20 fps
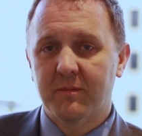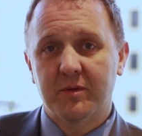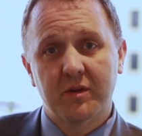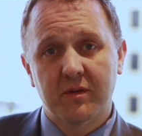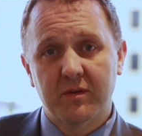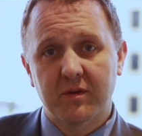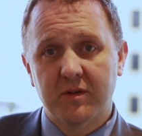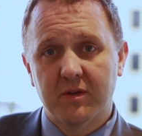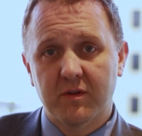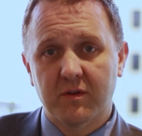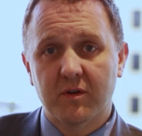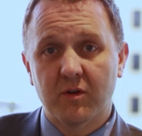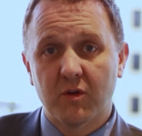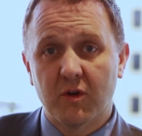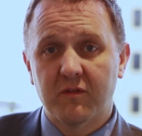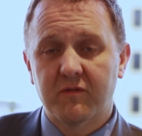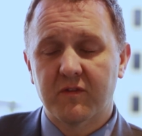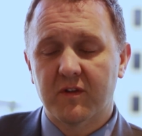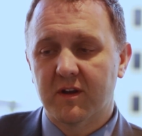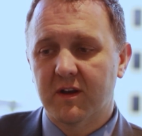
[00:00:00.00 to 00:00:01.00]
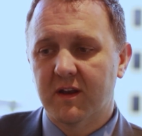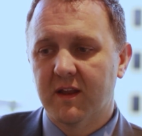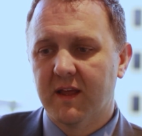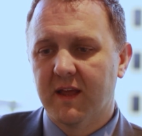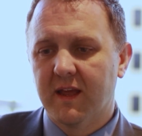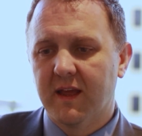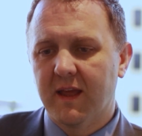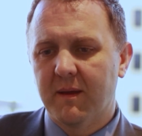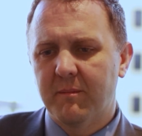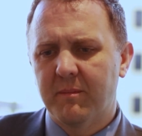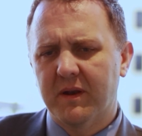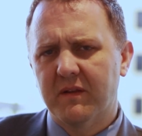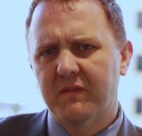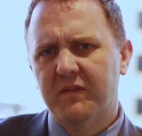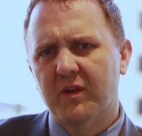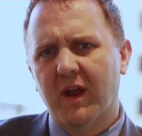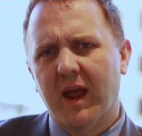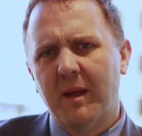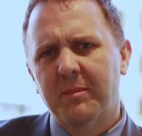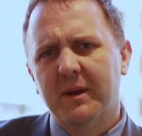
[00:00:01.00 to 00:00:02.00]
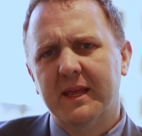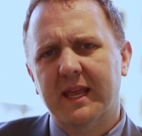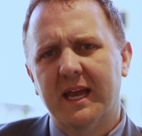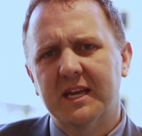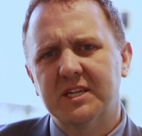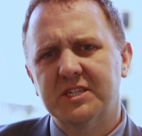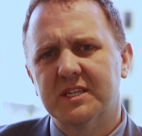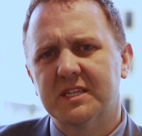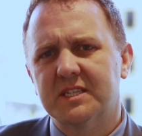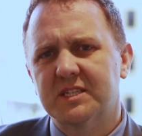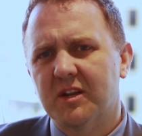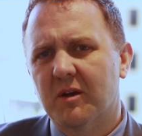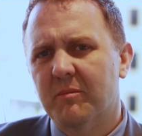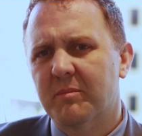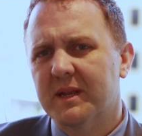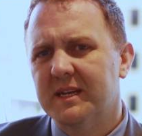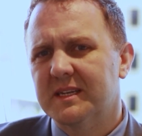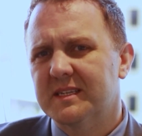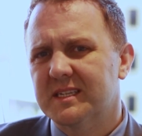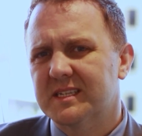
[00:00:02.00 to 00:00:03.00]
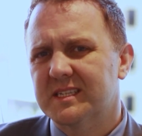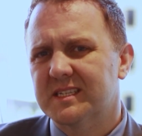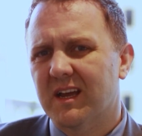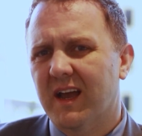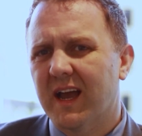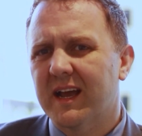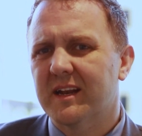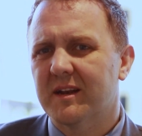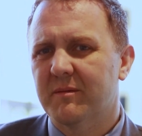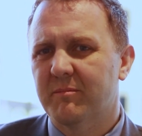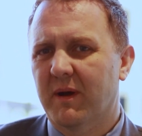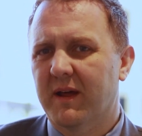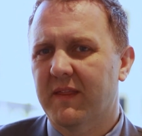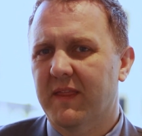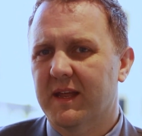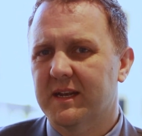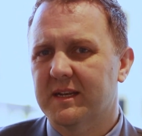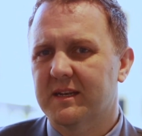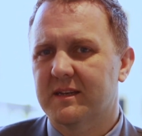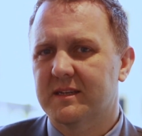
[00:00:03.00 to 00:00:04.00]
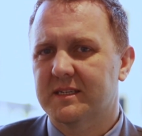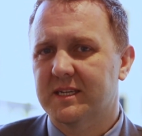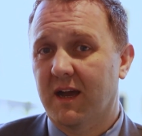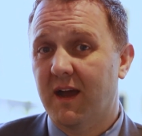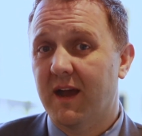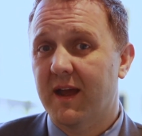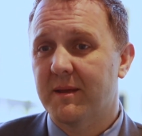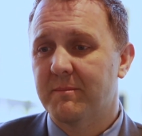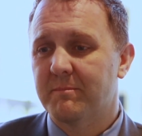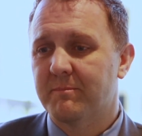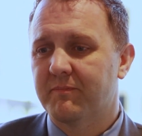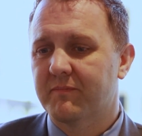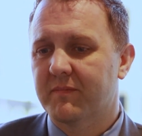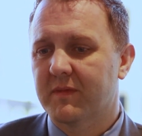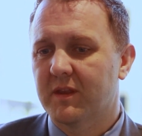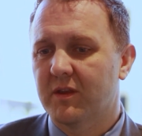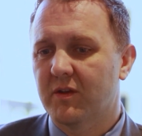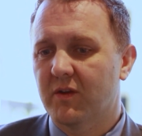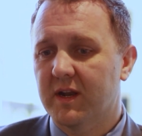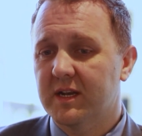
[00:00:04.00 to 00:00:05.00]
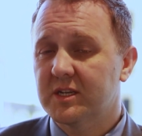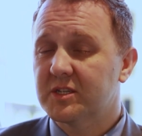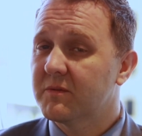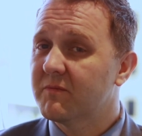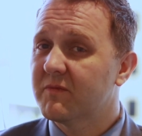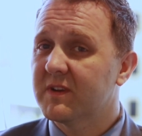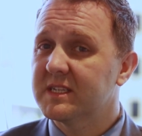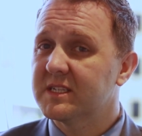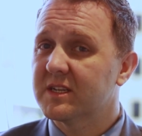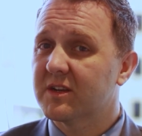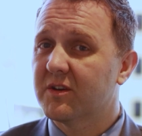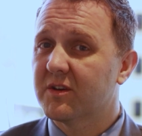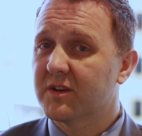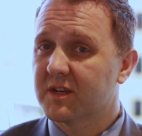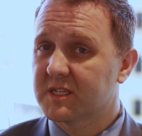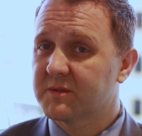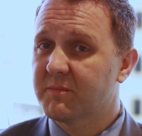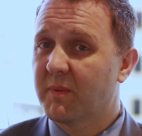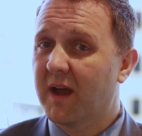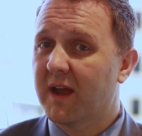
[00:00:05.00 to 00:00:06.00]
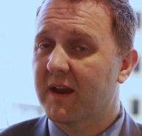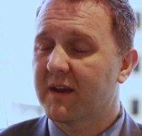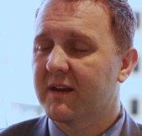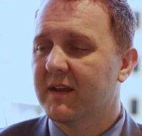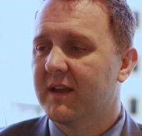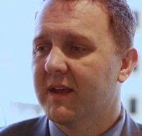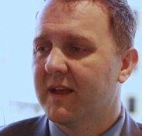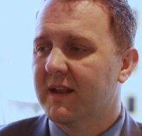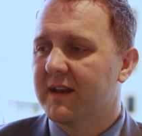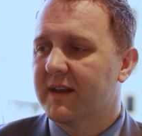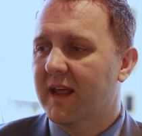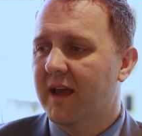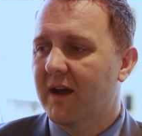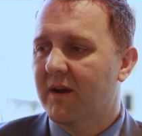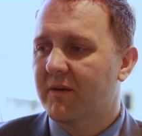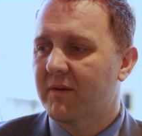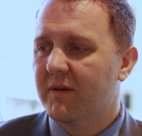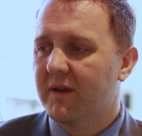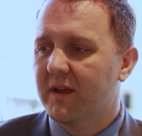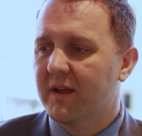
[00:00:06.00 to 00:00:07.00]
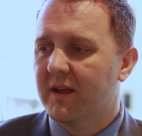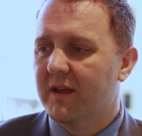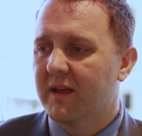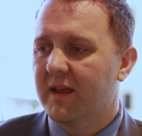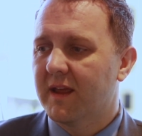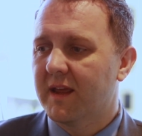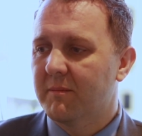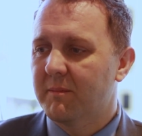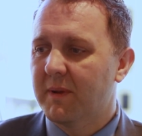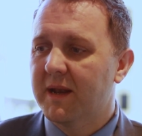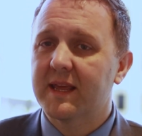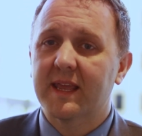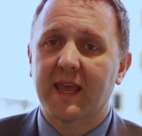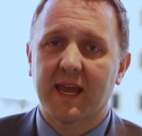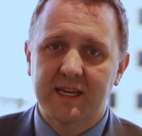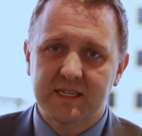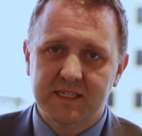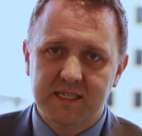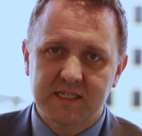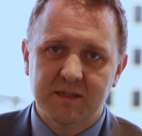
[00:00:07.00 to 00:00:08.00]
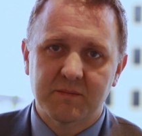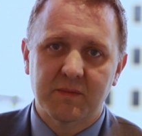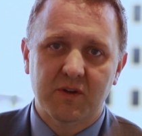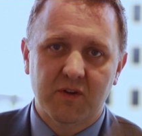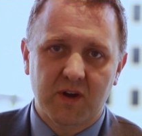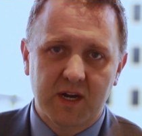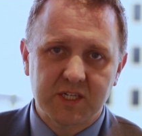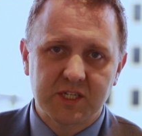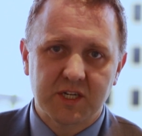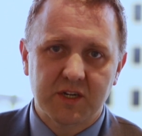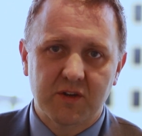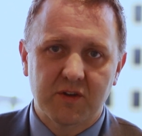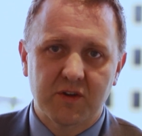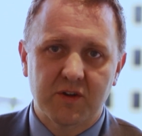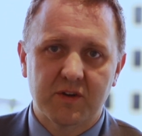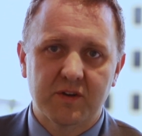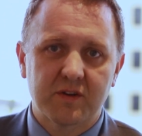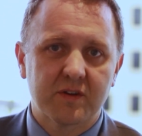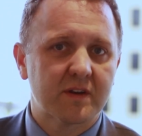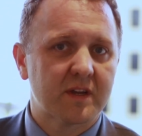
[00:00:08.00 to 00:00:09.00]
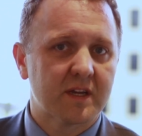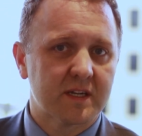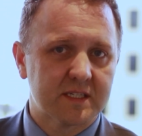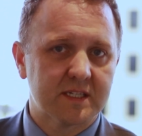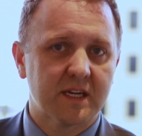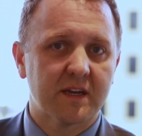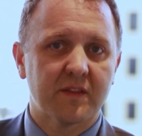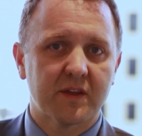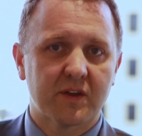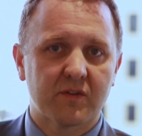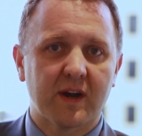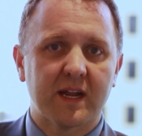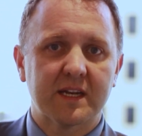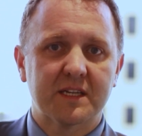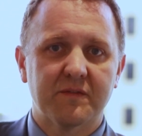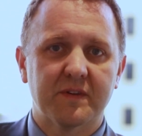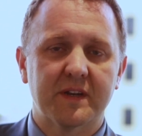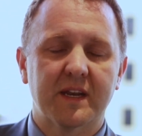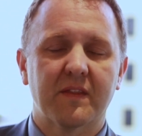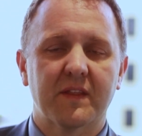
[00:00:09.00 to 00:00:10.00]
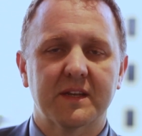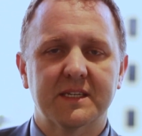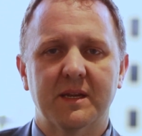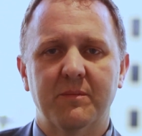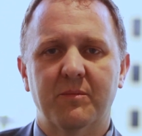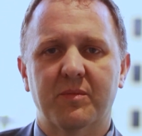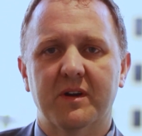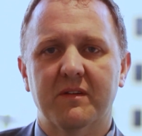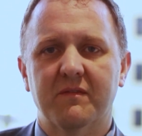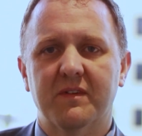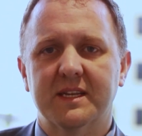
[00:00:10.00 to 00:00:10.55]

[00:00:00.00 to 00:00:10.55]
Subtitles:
you're lawful. But if your application has not been decided by that time, your interim visa could expire. Now, in many cases, immigration could consider the grant of another temporary